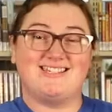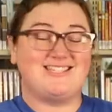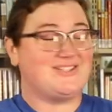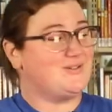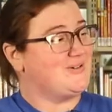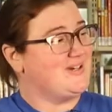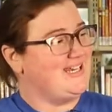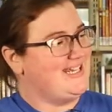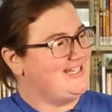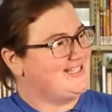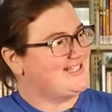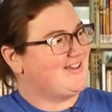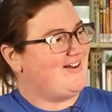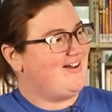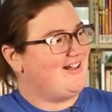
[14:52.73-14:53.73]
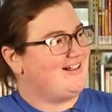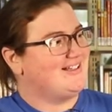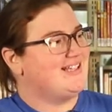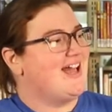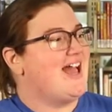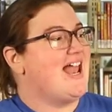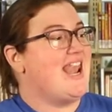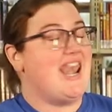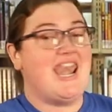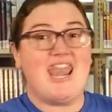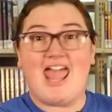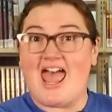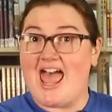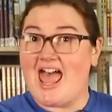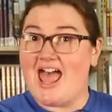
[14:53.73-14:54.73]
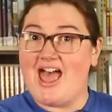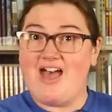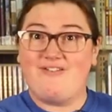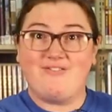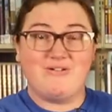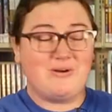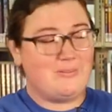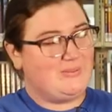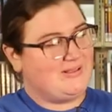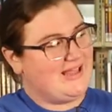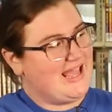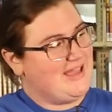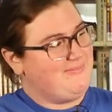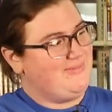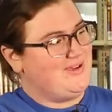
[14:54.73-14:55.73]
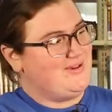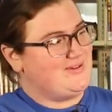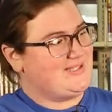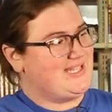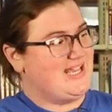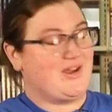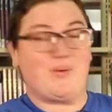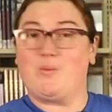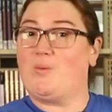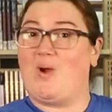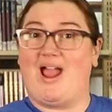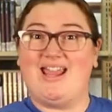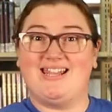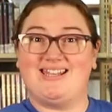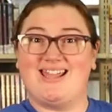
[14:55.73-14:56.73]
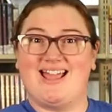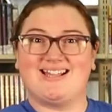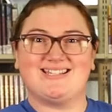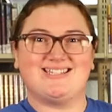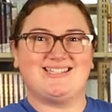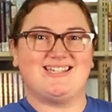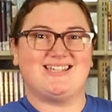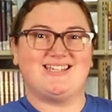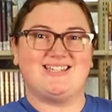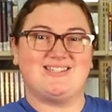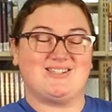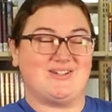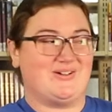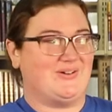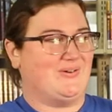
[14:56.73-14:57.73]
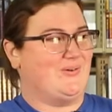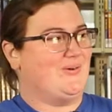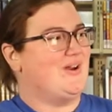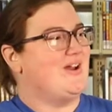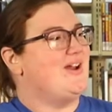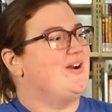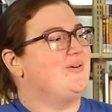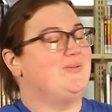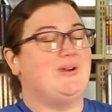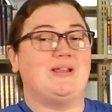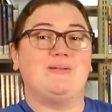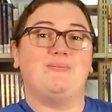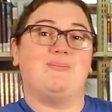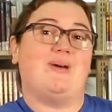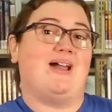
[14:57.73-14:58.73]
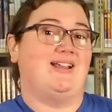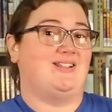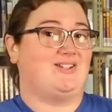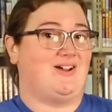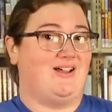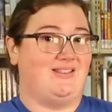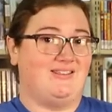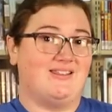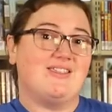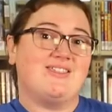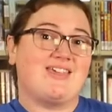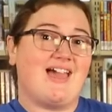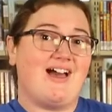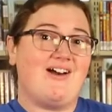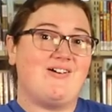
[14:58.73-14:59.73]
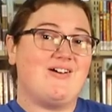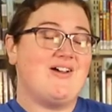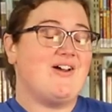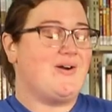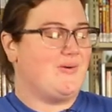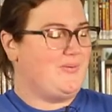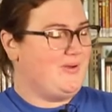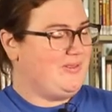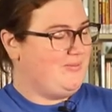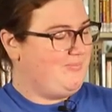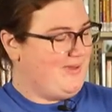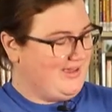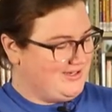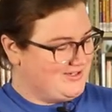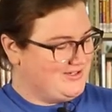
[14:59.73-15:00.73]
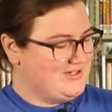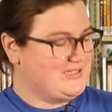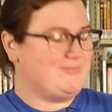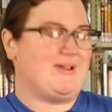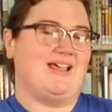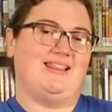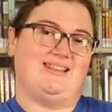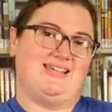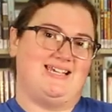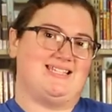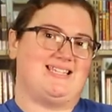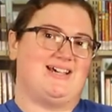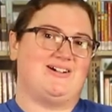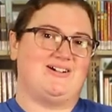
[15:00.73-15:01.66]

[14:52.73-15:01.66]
This story is called "Never Play Music Right Next to the Zoo," written by John Lithgow with pictures by Lisa